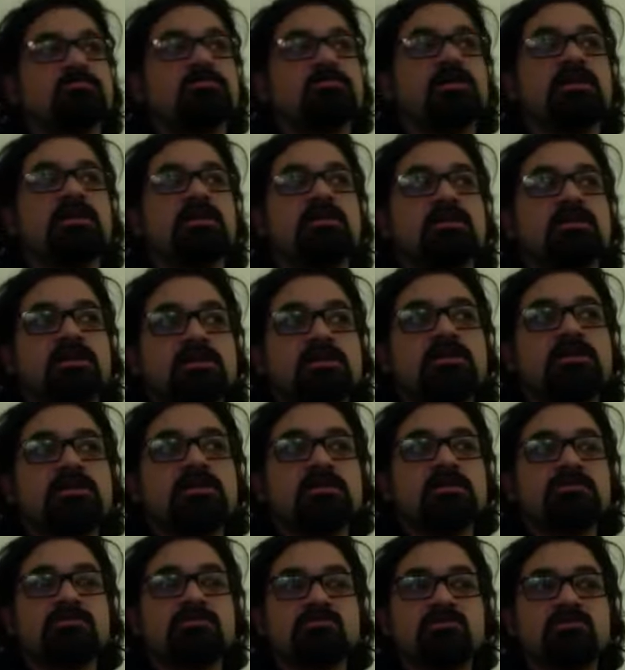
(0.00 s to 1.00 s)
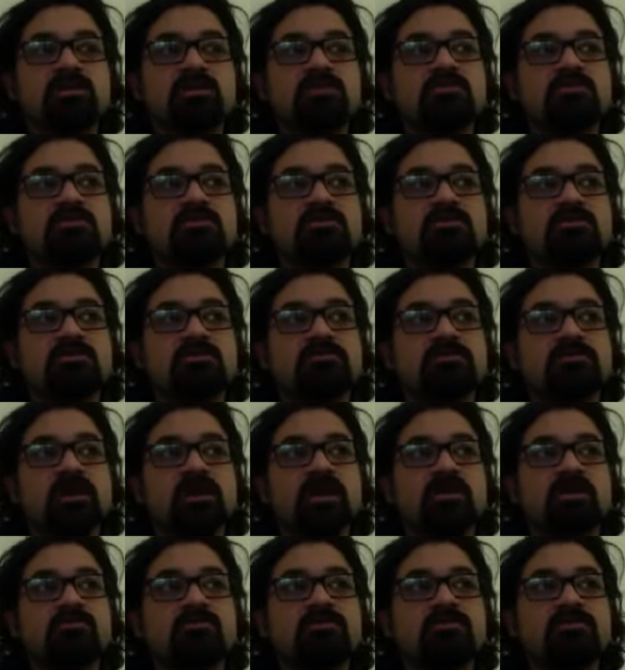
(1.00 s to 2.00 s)
like an illustration of
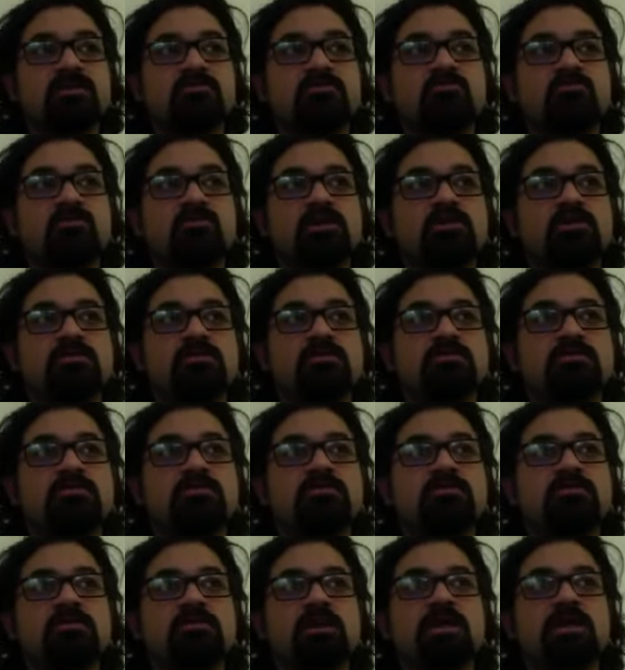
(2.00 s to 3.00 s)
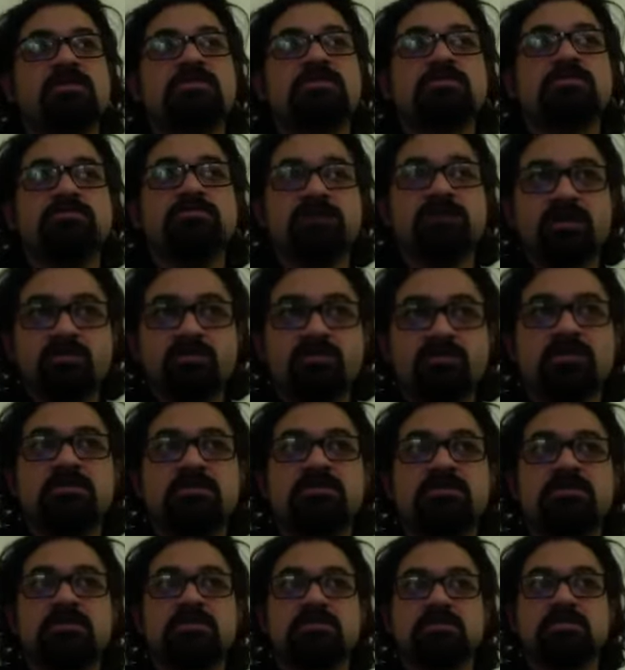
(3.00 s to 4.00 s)
how someone
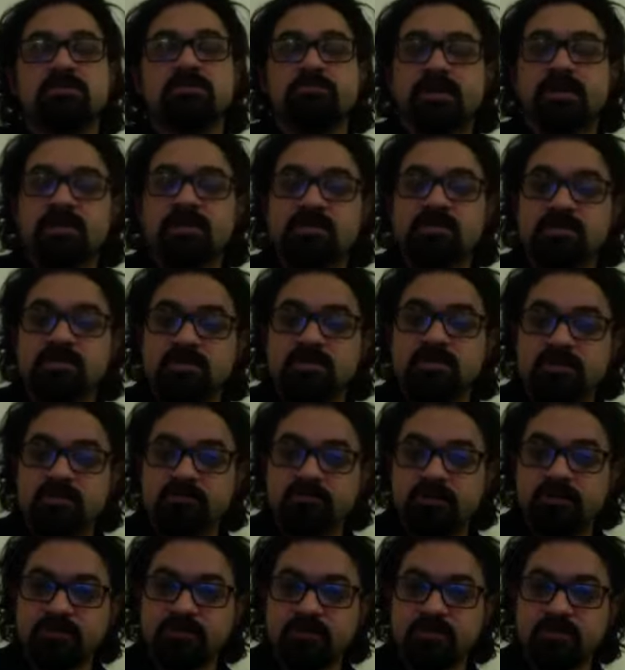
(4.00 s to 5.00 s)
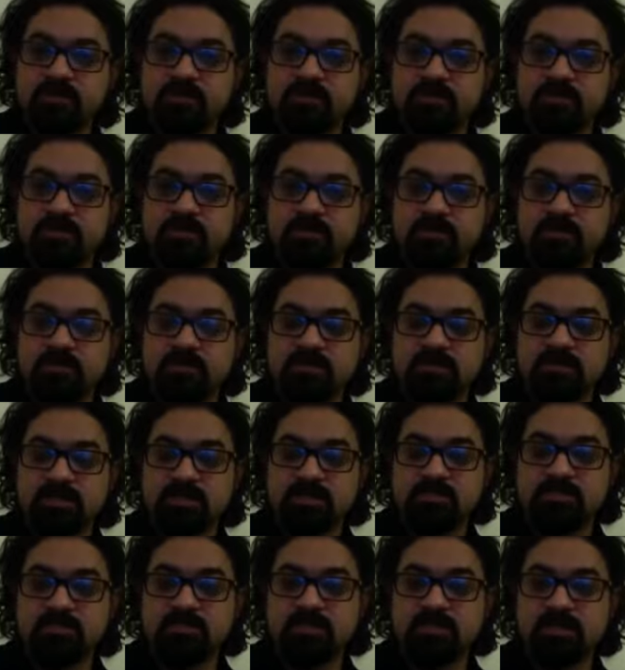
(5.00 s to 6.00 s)
experiences the masculine and feminine in, day
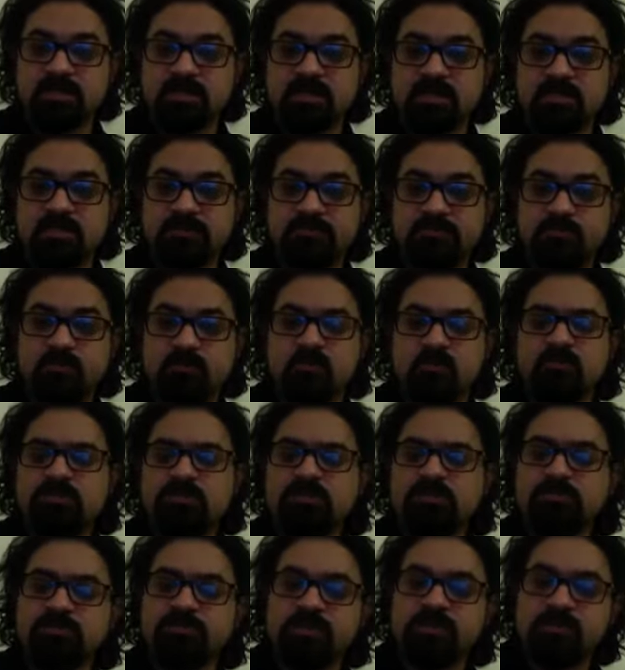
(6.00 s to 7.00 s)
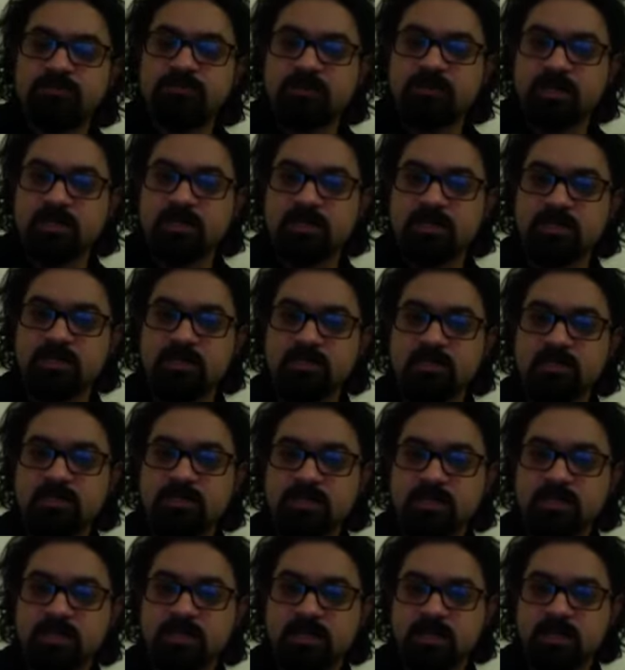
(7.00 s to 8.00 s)
to day life? What what do you mean by that?
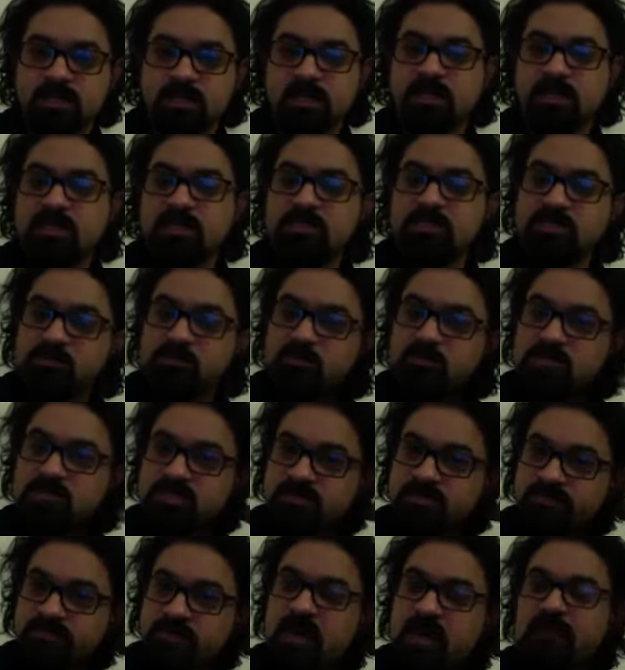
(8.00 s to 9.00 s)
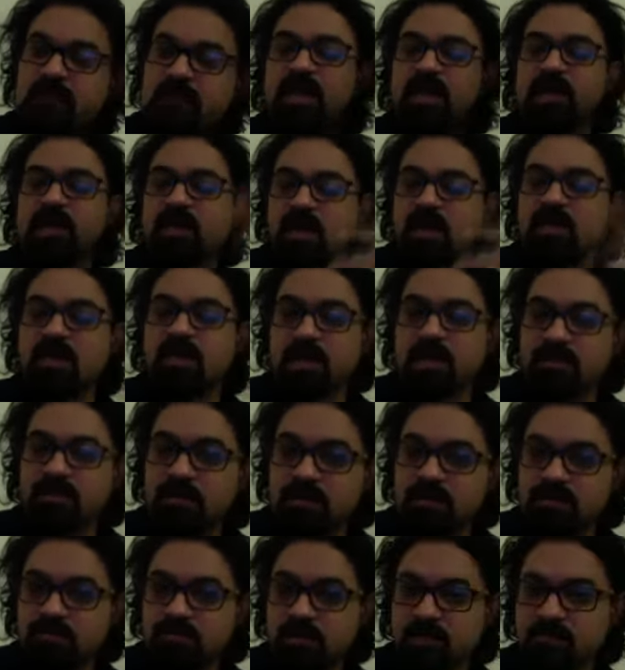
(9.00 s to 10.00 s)
Again, right. intuitively, I mean, I I
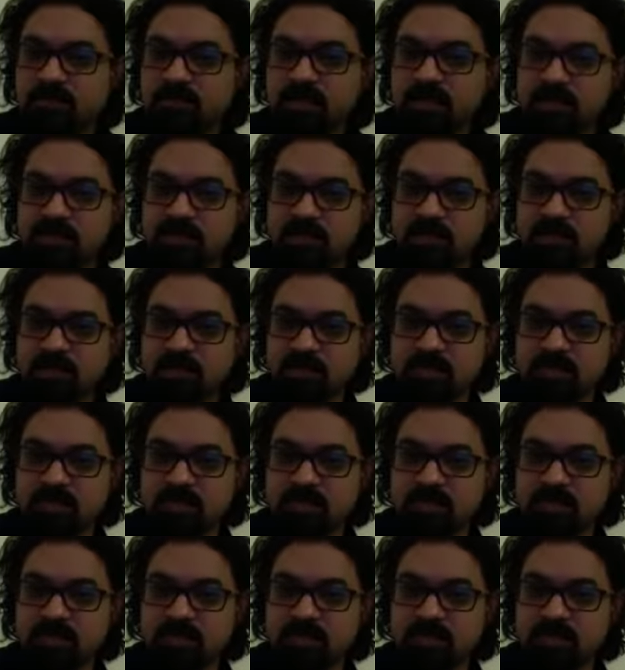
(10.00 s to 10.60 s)
I, I mean, I I